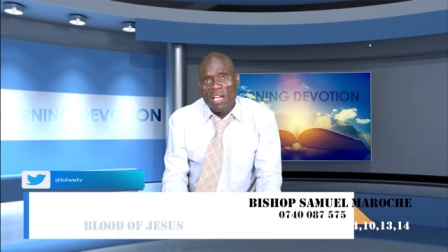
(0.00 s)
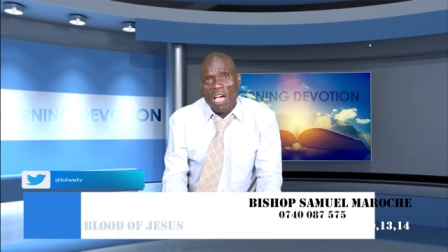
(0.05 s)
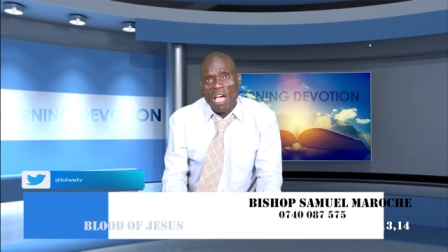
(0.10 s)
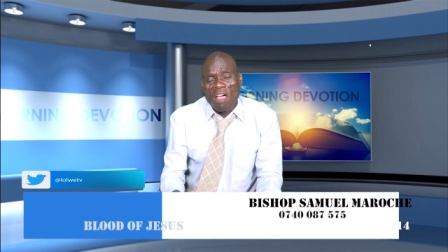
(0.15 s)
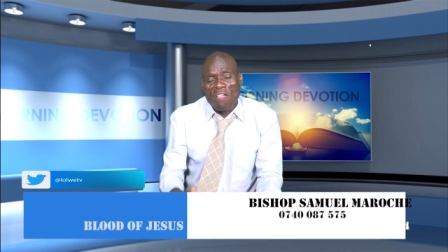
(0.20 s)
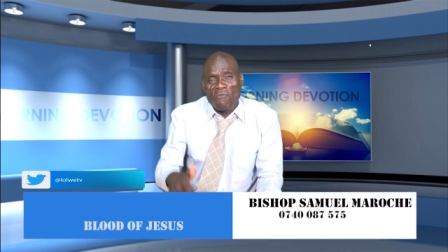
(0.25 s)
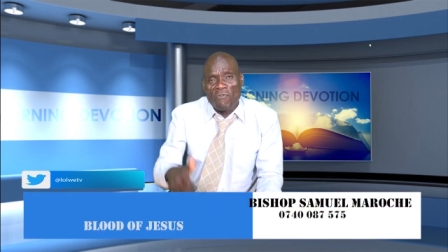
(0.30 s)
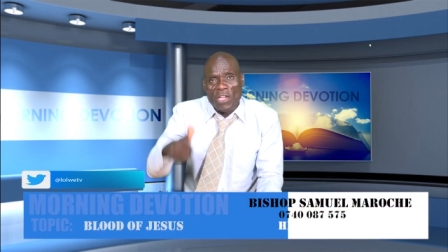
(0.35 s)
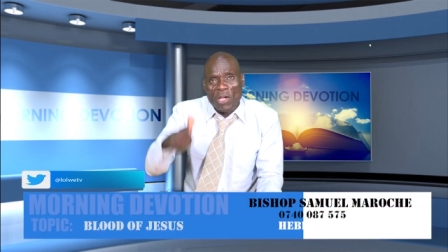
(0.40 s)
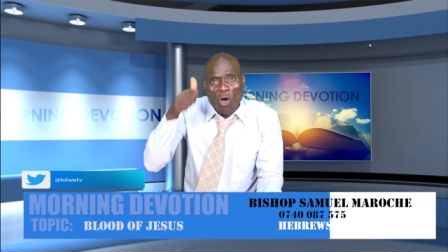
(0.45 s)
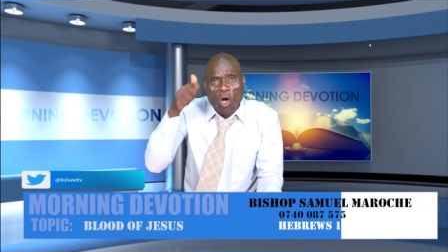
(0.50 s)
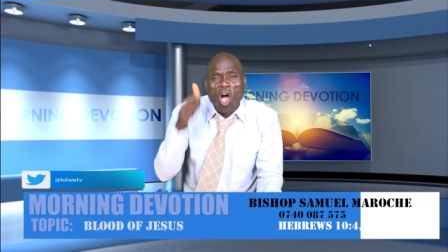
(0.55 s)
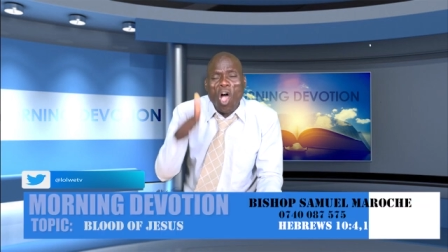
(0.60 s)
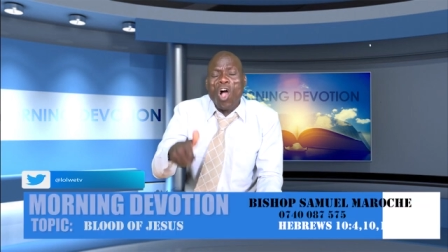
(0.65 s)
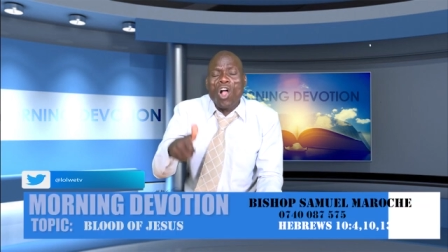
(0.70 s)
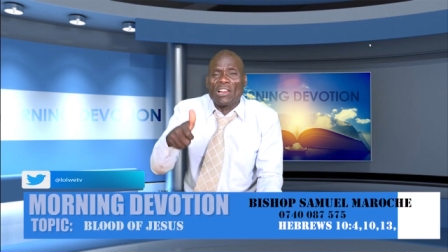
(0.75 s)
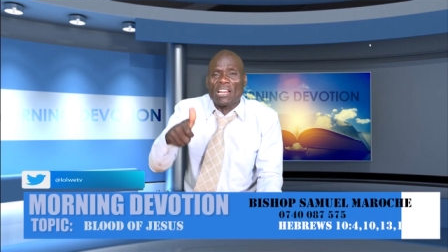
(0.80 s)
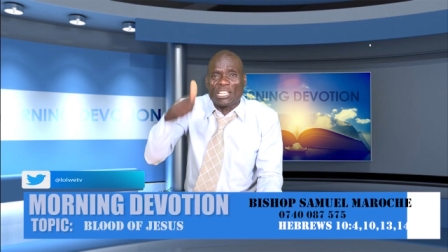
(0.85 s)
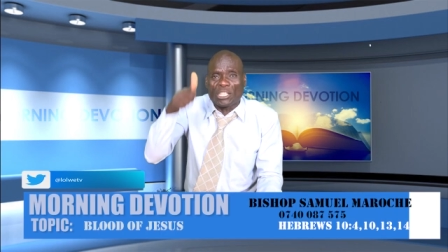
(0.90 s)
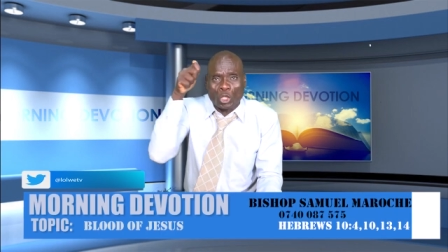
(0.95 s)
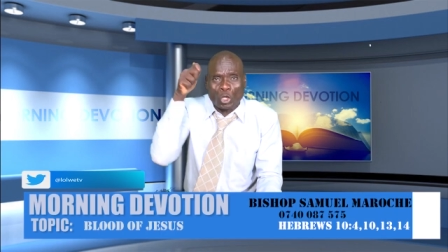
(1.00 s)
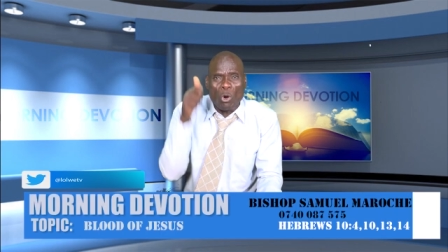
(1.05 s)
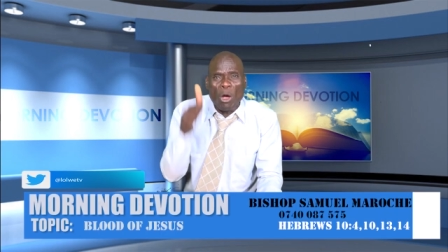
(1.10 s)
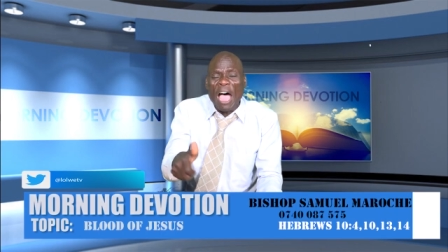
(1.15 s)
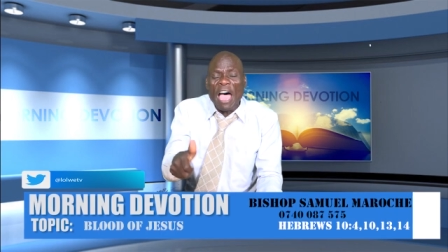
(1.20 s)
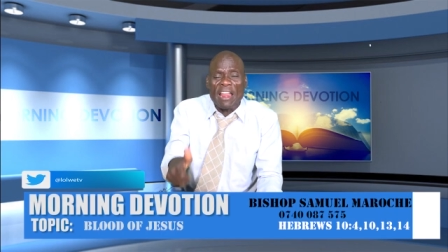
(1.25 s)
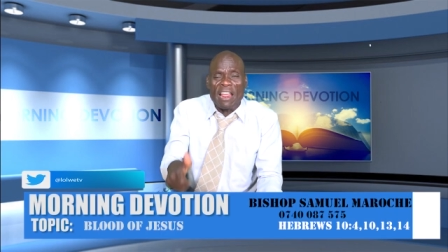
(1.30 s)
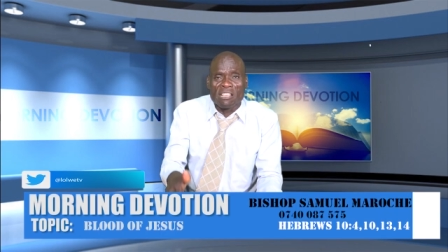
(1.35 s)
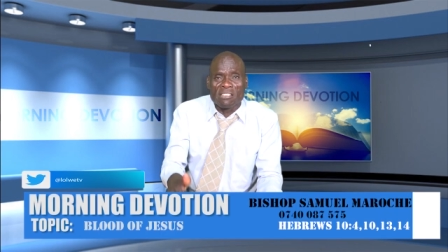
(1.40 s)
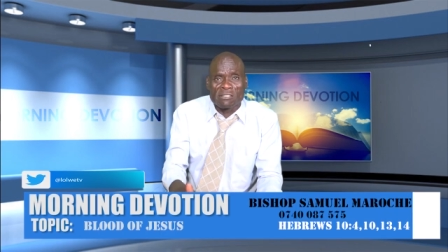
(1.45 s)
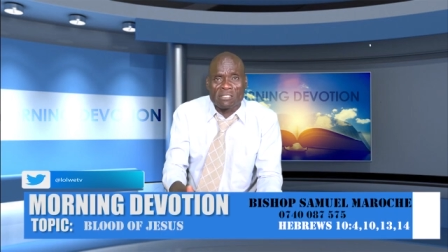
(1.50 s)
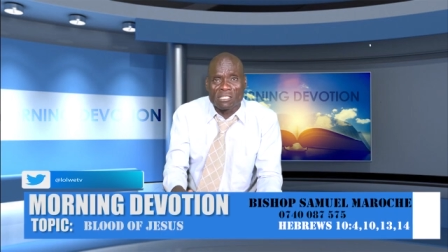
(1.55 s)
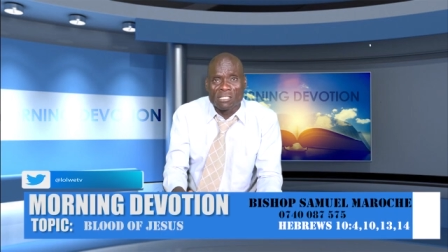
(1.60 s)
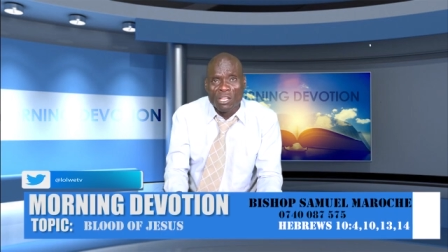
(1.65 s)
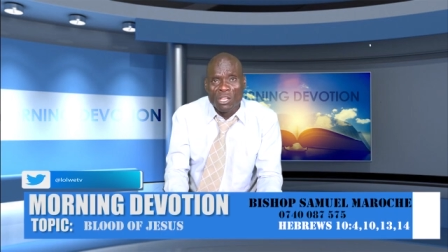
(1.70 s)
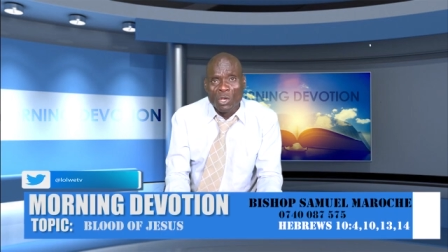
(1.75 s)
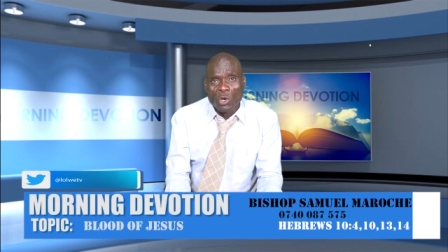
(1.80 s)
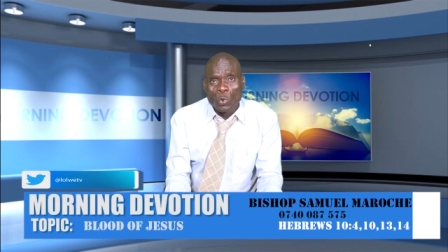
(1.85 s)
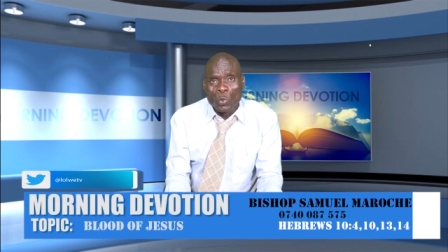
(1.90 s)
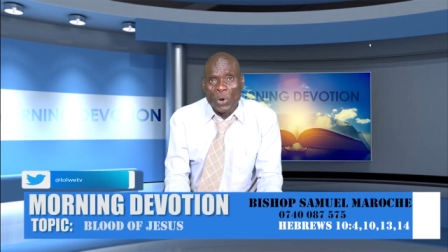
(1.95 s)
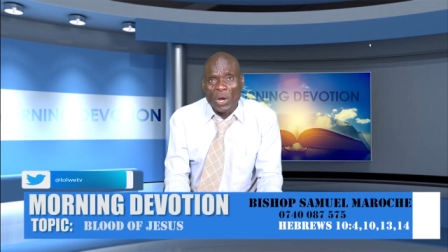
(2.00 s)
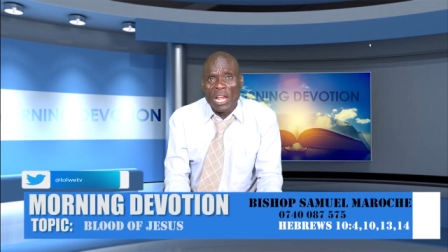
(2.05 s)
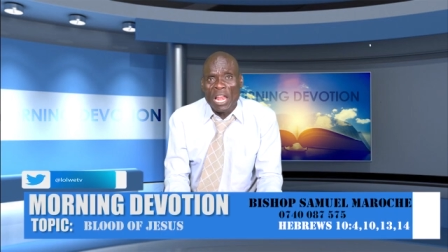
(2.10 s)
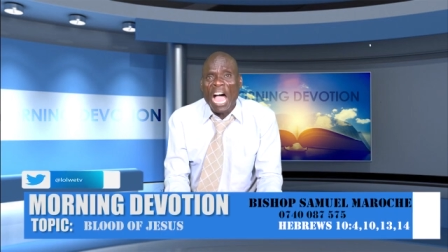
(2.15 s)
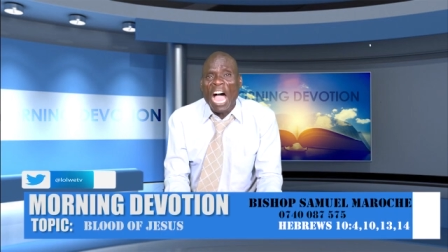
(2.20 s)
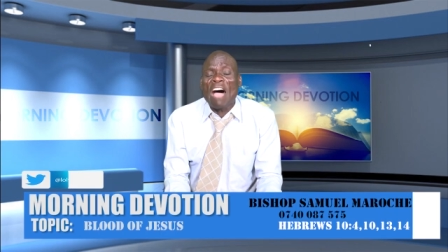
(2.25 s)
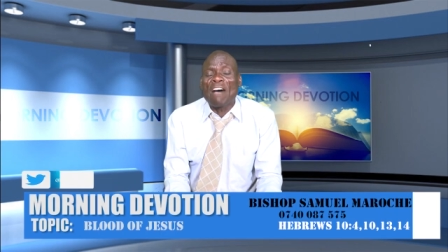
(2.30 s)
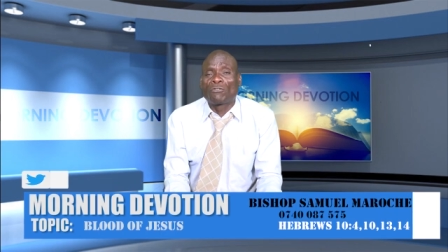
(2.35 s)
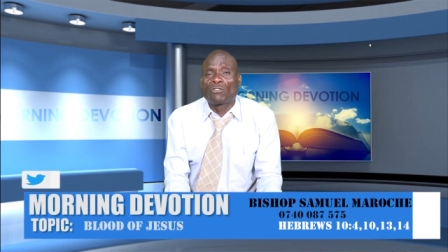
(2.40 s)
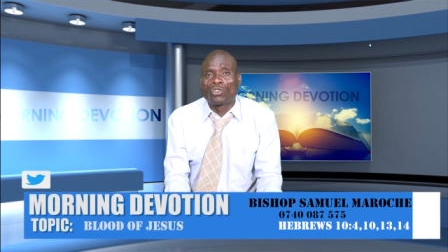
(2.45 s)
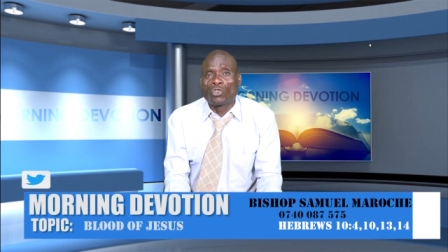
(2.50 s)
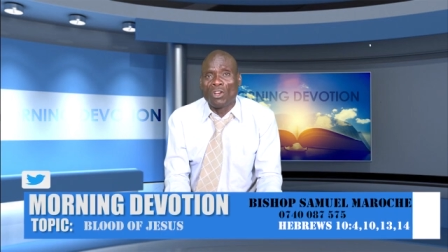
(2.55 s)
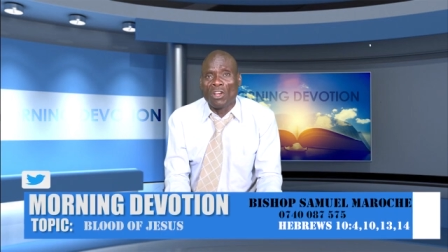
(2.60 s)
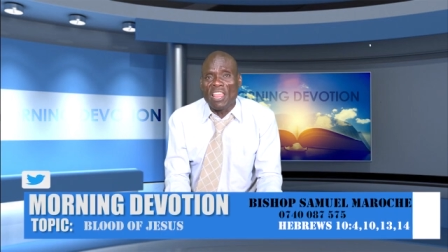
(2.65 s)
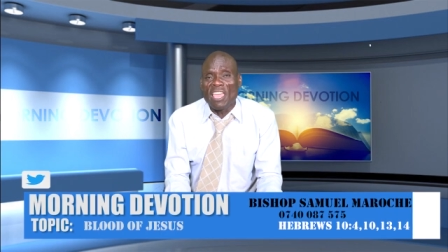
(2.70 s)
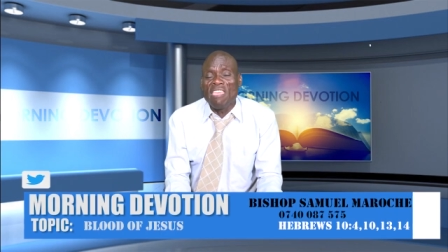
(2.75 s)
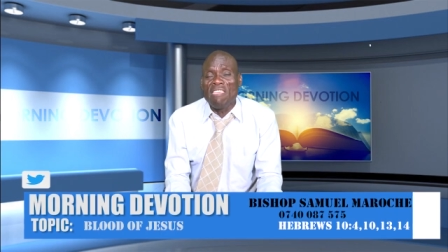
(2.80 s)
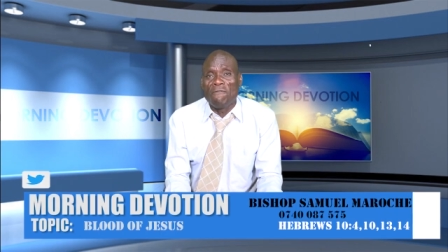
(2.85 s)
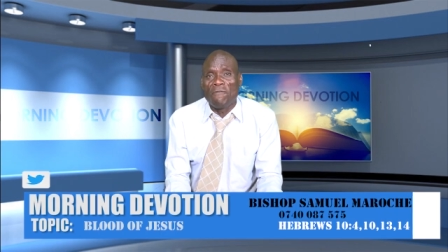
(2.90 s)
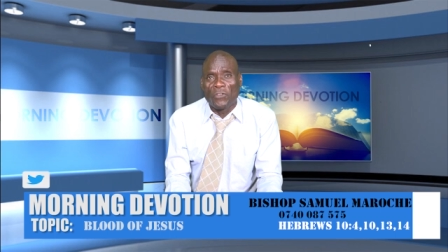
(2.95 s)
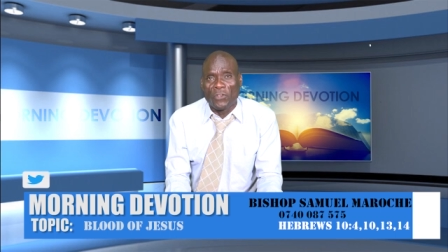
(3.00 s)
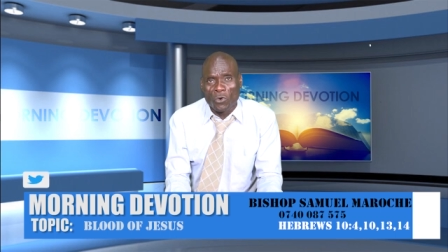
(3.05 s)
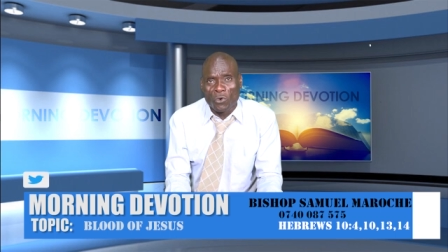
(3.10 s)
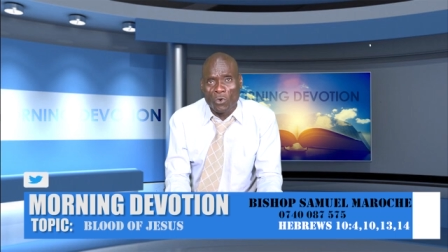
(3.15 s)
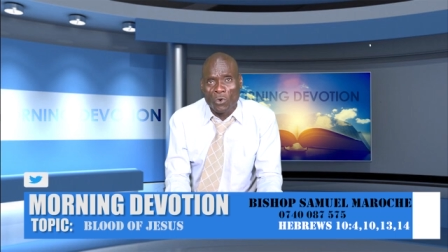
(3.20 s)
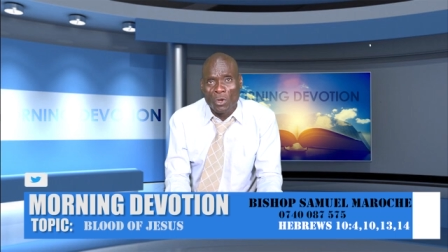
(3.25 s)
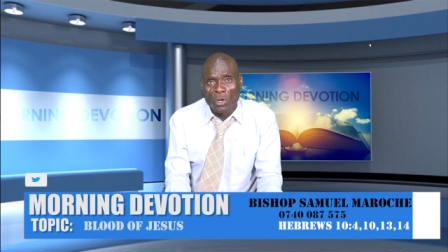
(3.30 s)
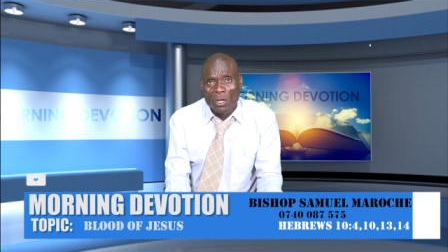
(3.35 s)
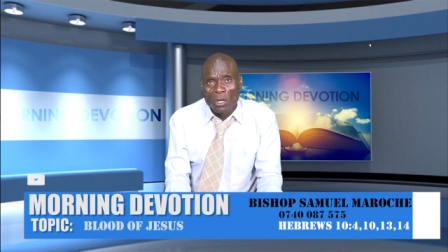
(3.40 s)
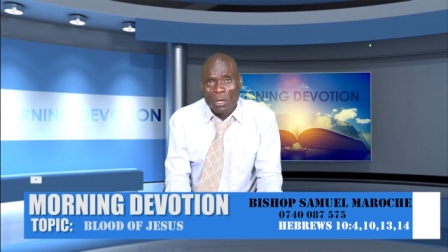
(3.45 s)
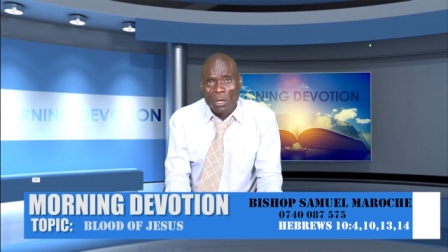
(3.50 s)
and the old assurance will have to leave you.